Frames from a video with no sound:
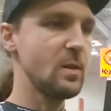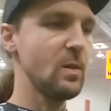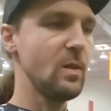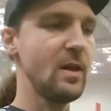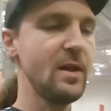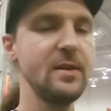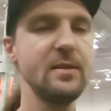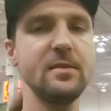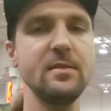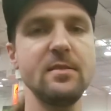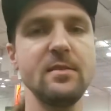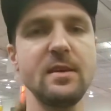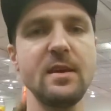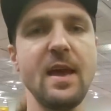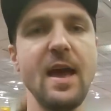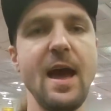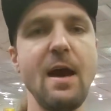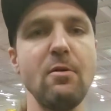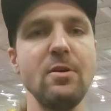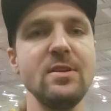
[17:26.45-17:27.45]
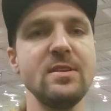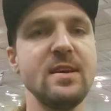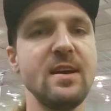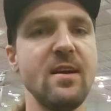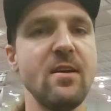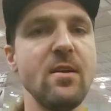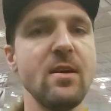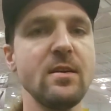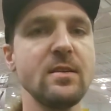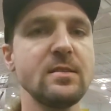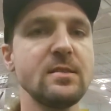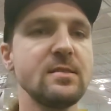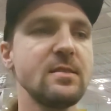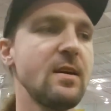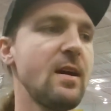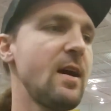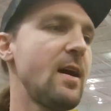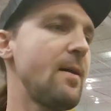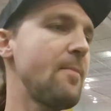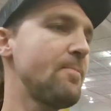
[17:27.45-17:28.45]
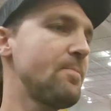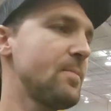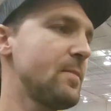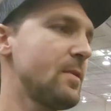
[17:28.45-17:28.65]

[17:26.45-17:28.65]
liked the Kawi Teryx. Um,